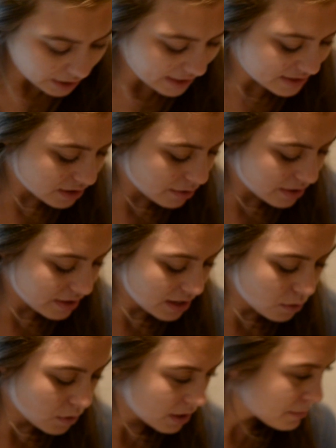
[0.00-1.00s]
Okay, so I
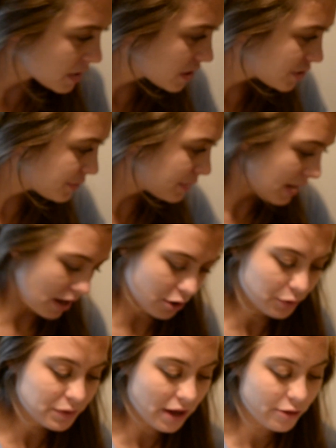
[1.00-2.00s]
think what I'm gonna do
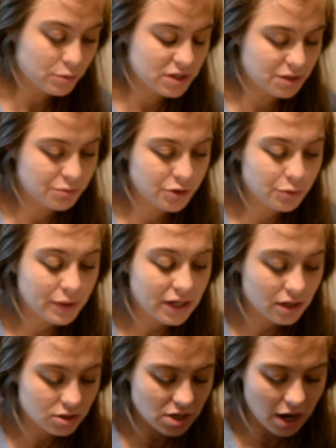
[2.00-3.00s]
now that we're done with the
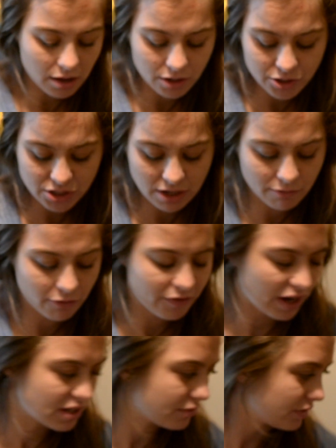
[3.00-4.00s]
reading challenge and I've
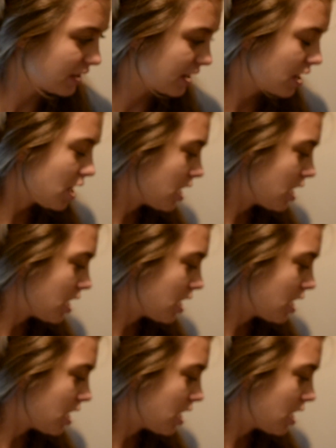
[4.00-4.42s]
effectively,